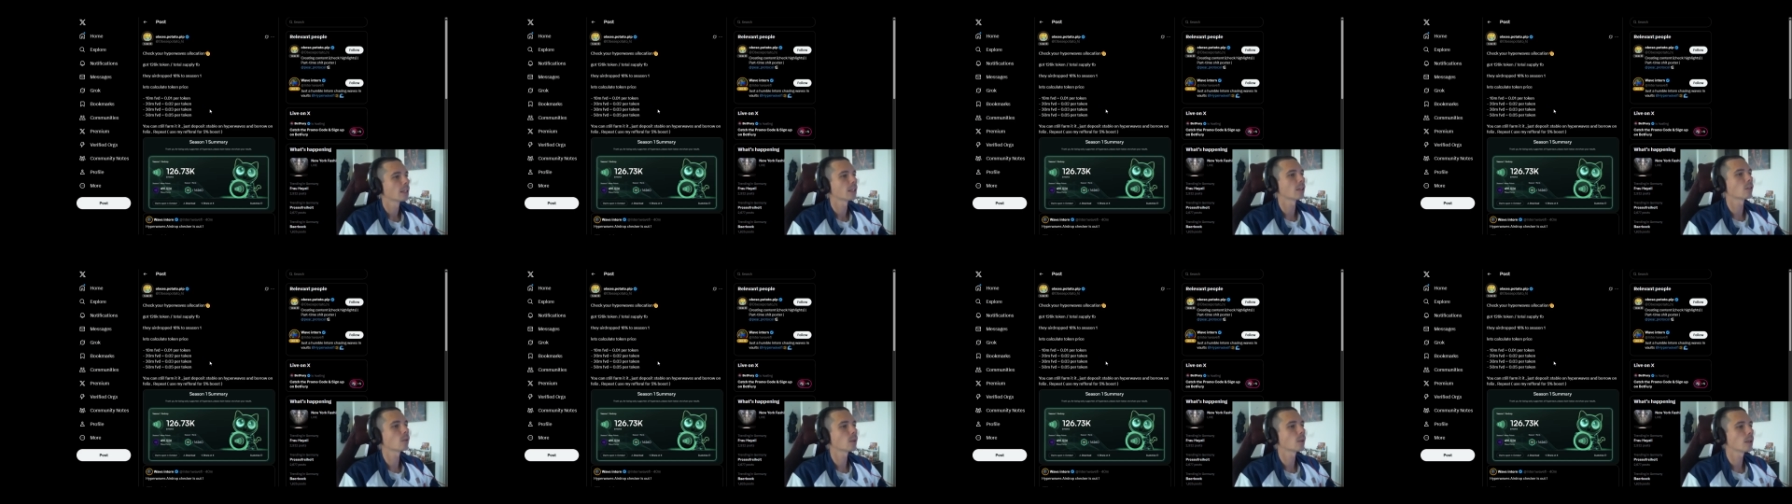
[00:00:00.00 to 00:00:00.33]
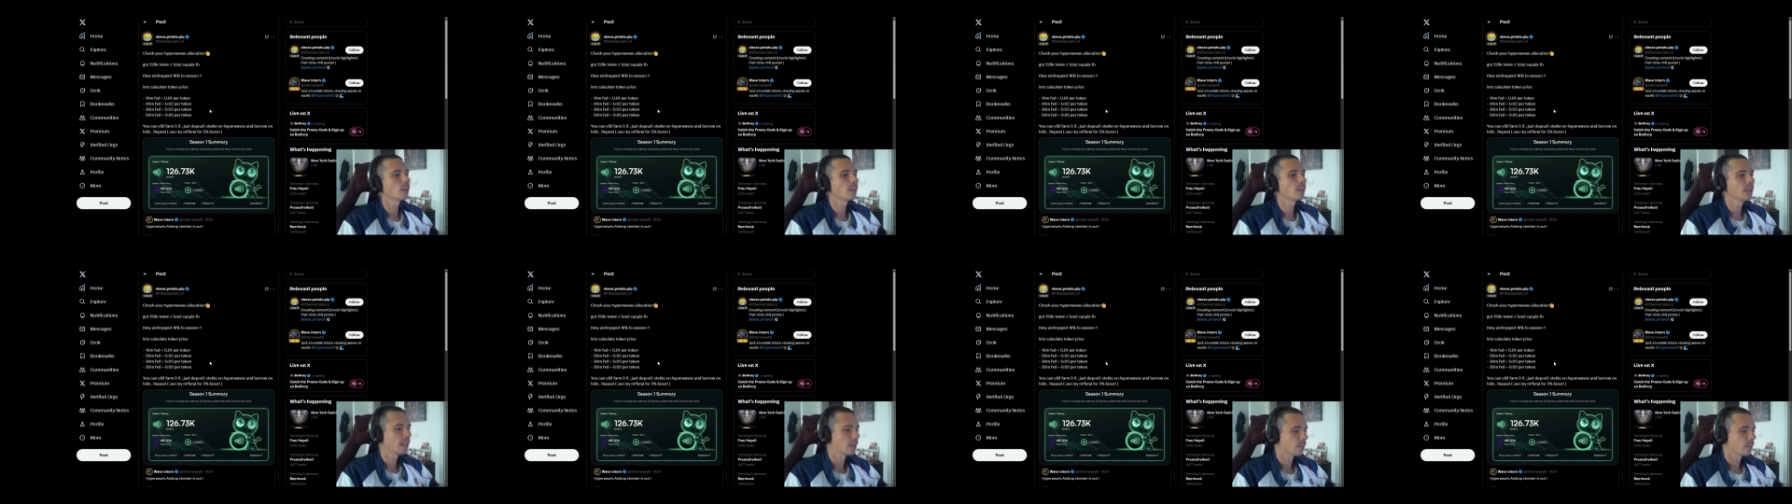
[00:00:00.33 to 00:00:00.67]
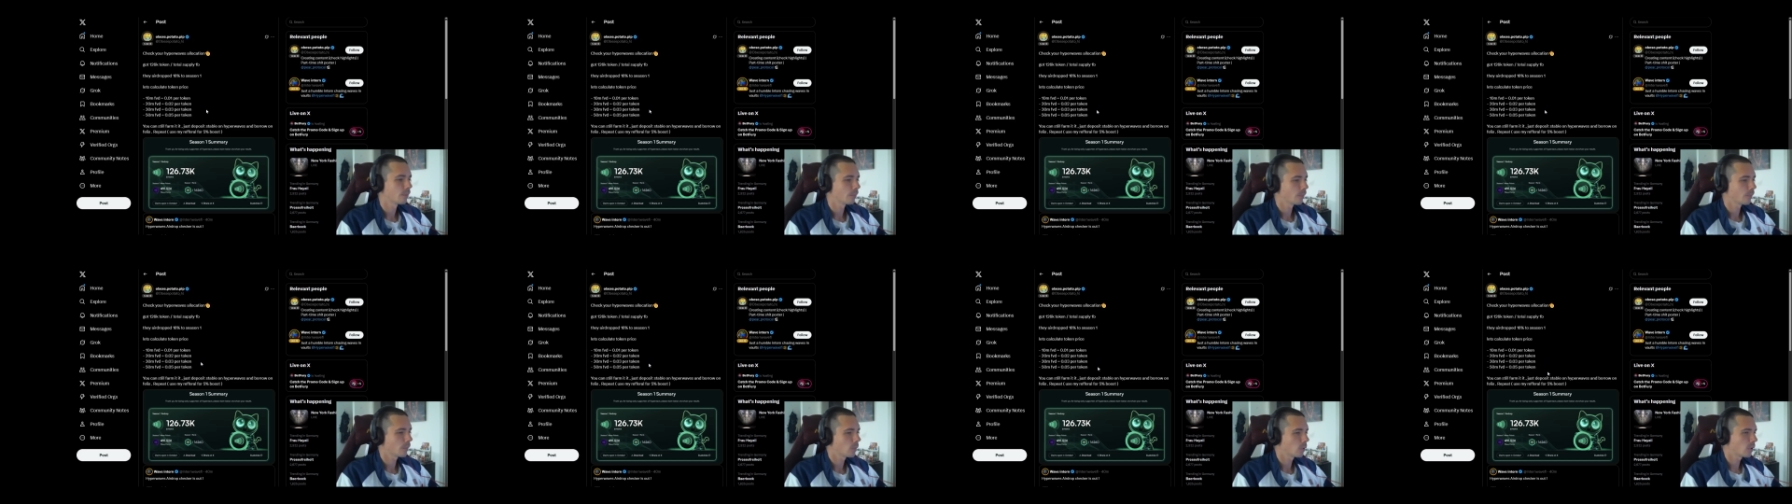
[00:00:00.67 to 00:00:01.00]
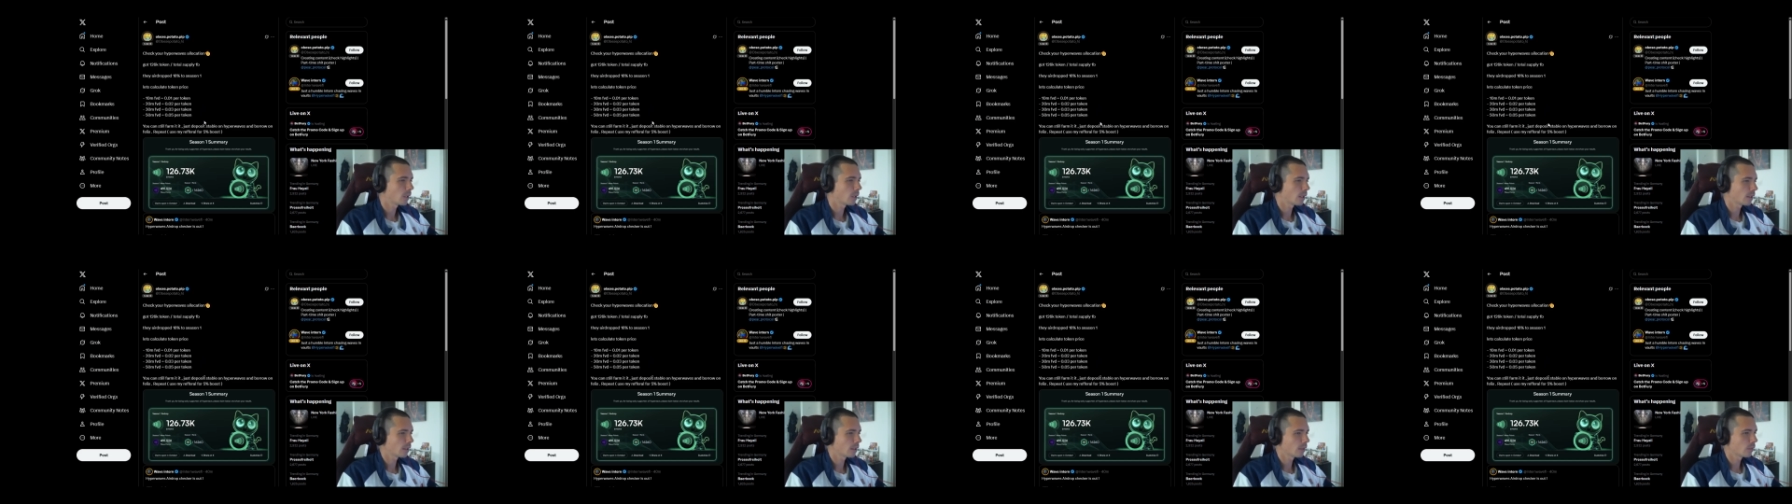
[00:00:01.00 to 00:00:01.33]
that's what I mean. You
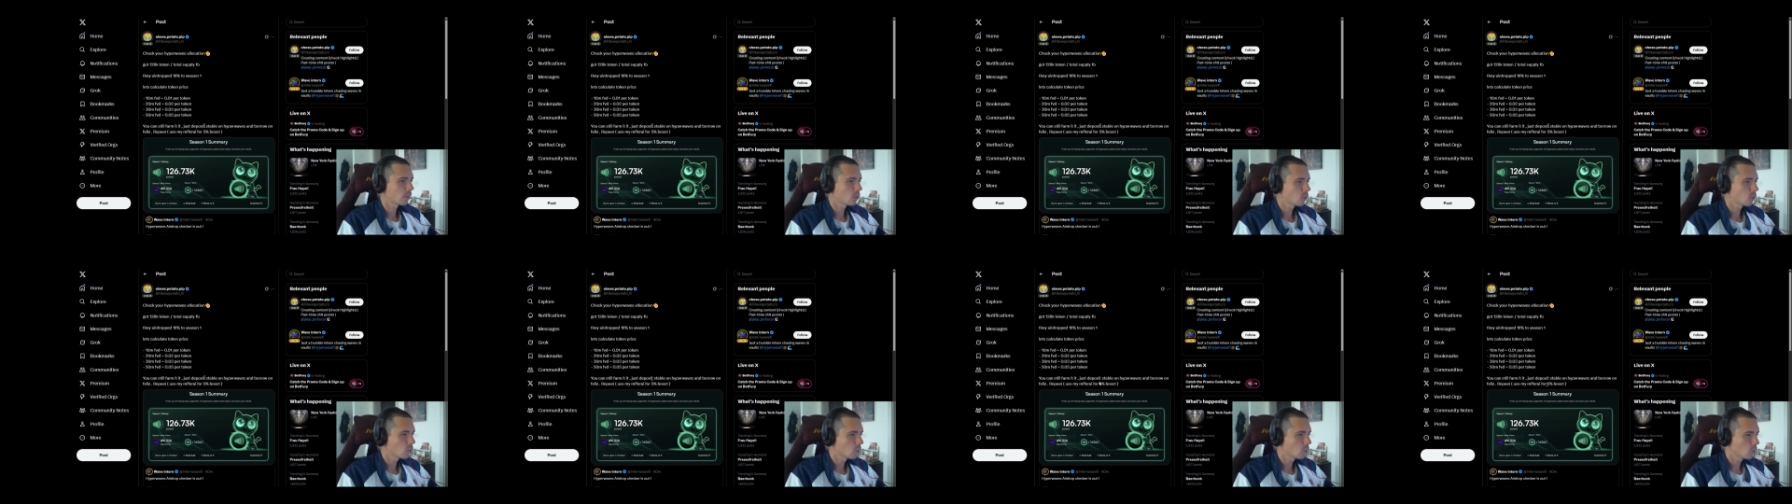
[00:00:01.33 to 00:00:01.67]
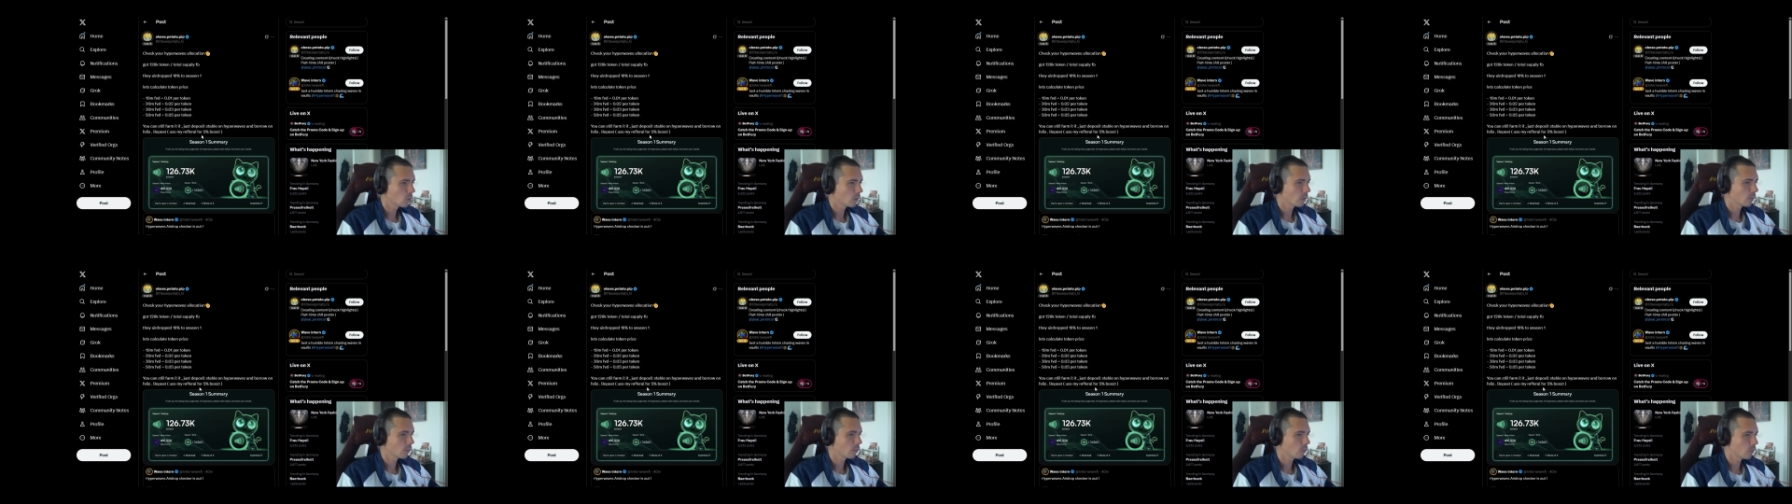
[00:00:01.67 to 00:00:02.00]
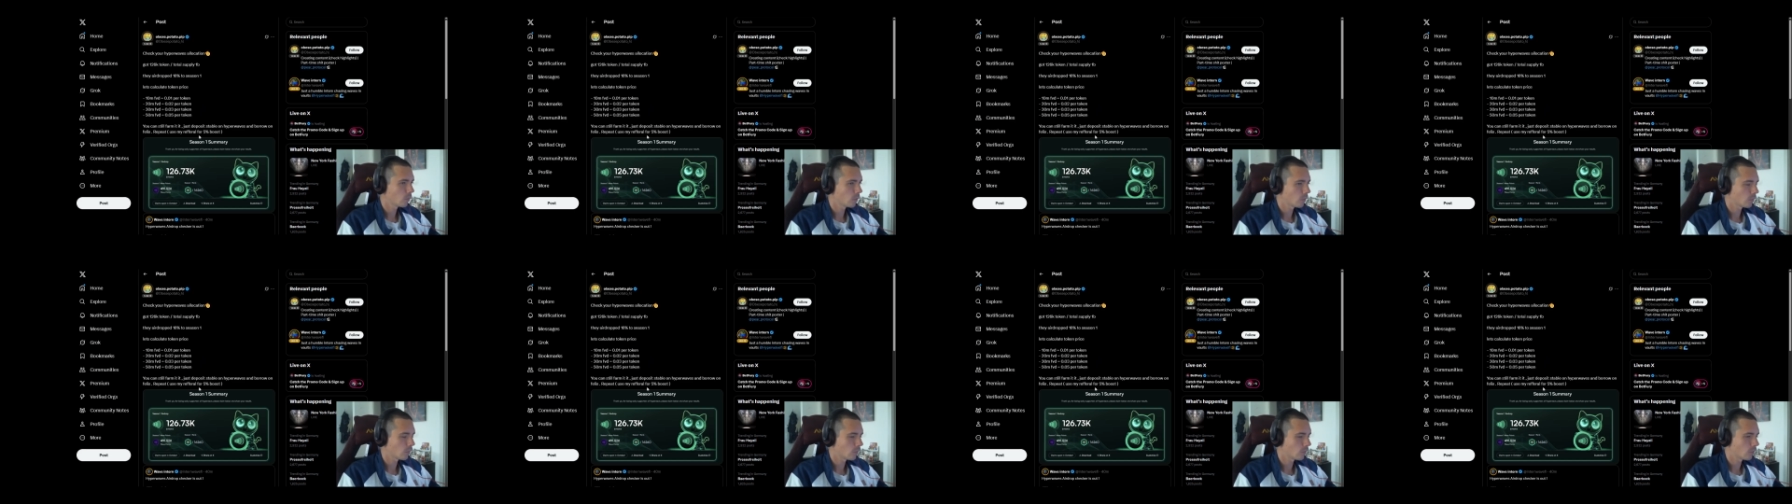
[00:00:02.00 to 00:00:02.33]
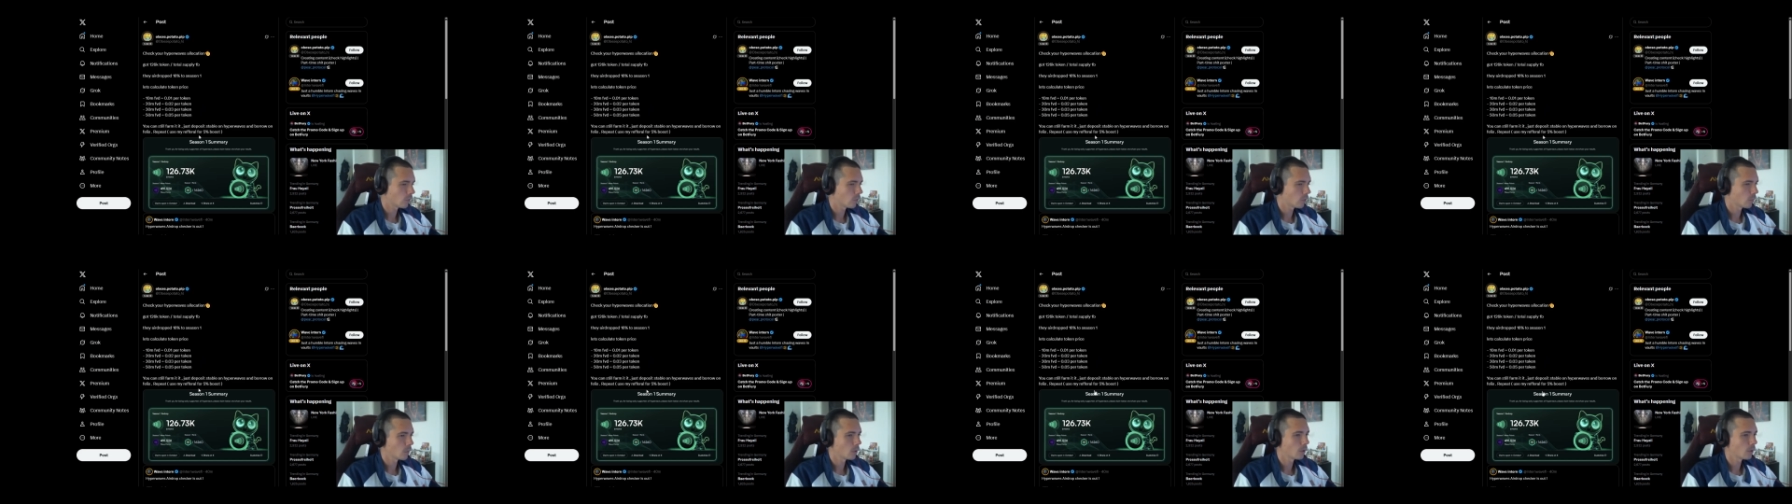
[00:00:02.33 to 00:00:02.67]
can even do with a
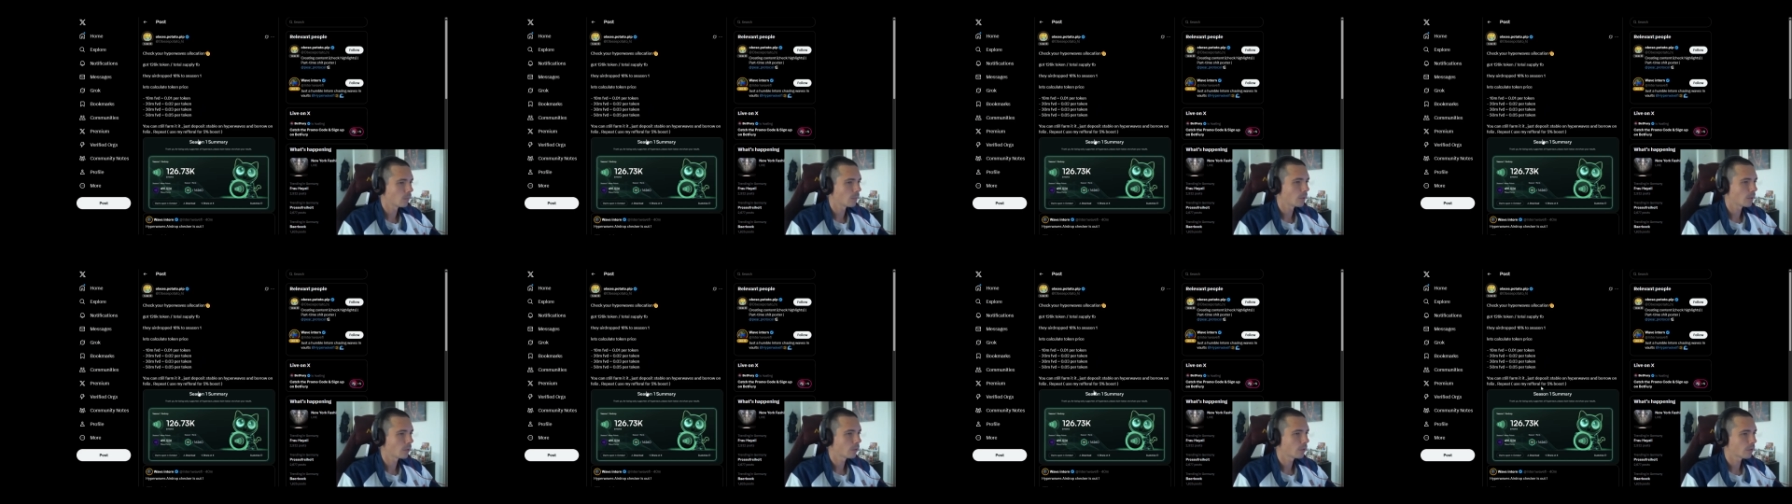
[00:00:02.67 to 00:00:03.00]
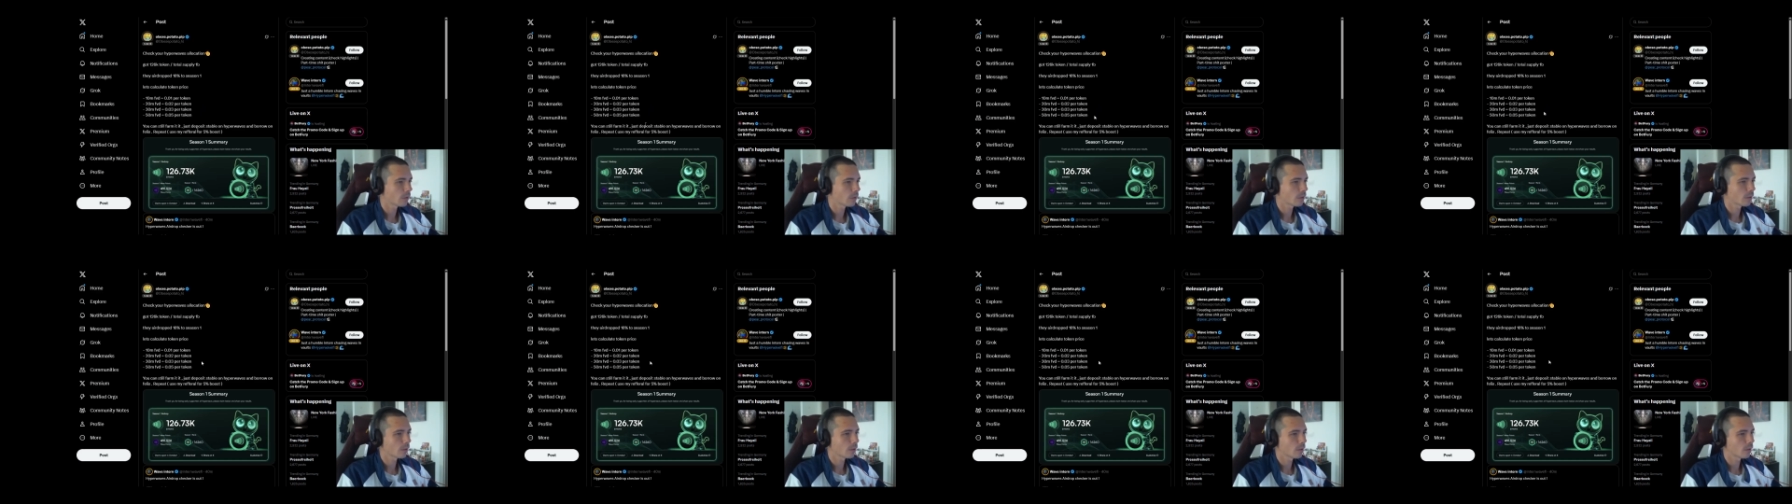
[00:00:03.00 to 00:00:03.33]
small amount